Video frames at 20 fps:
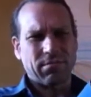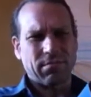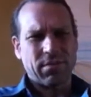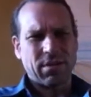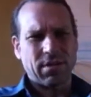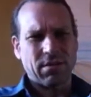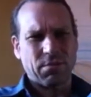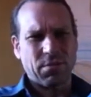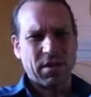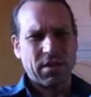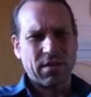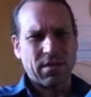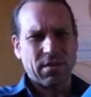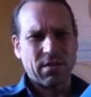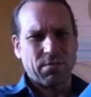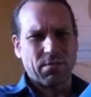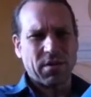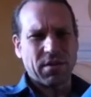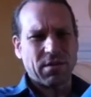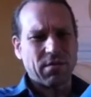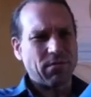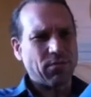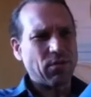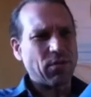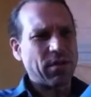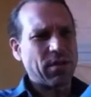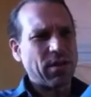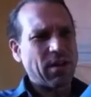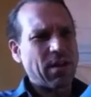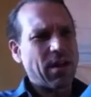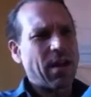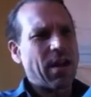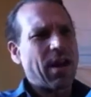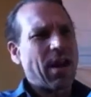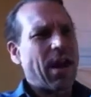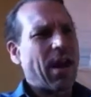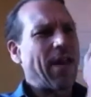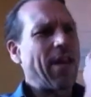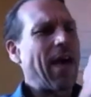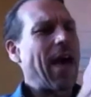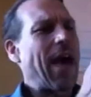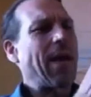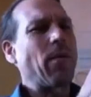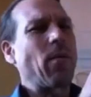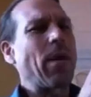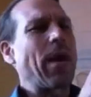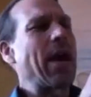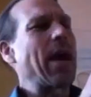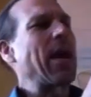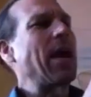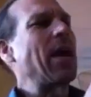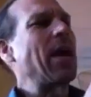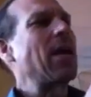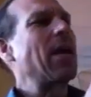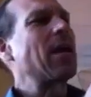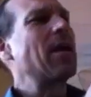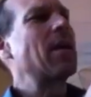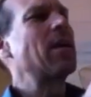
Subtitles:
This piece is a piece of wood. And that way